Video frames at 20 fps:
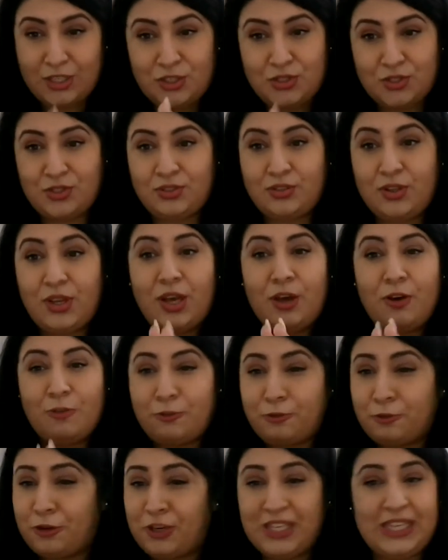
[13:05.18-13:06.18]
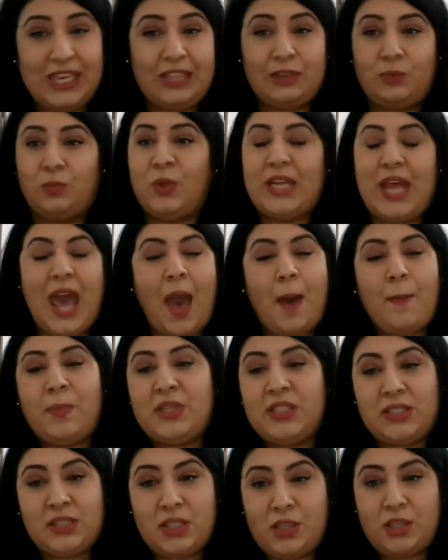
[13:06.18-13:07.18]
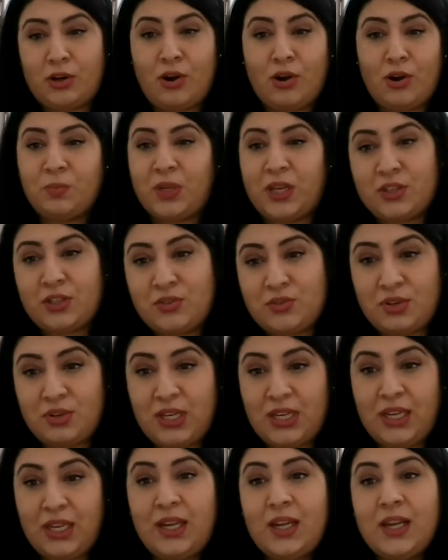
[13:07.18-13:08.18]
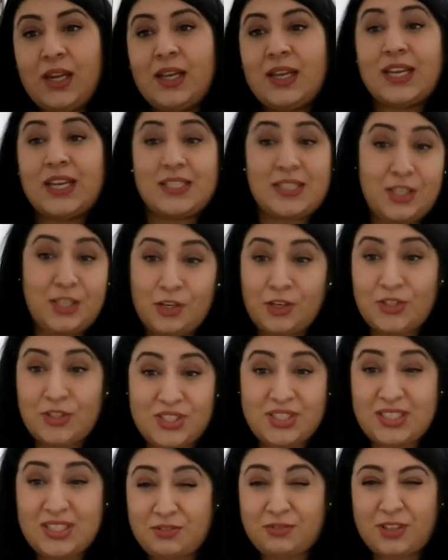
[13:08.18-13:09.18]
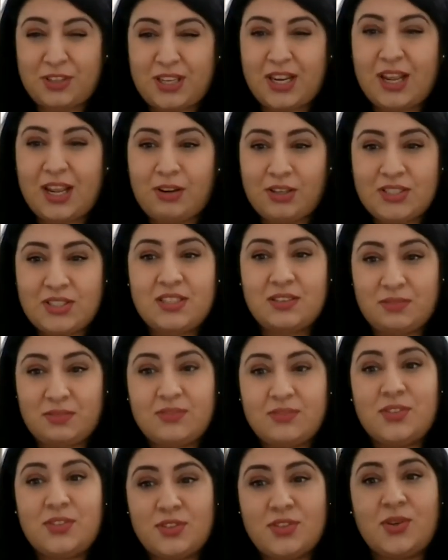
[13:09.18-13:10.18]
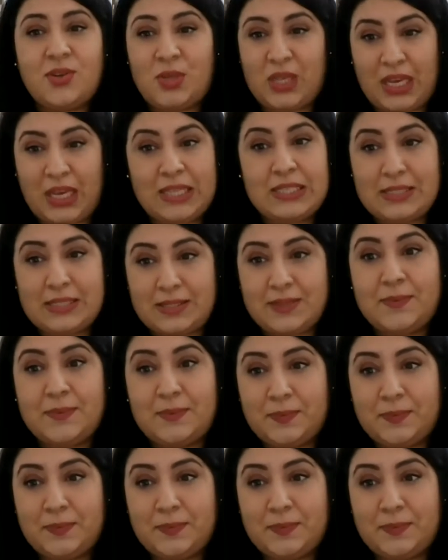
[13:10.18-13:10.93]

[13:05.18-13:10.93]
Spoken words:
should forget what happened in their home country, because here is a different narrative. So yes.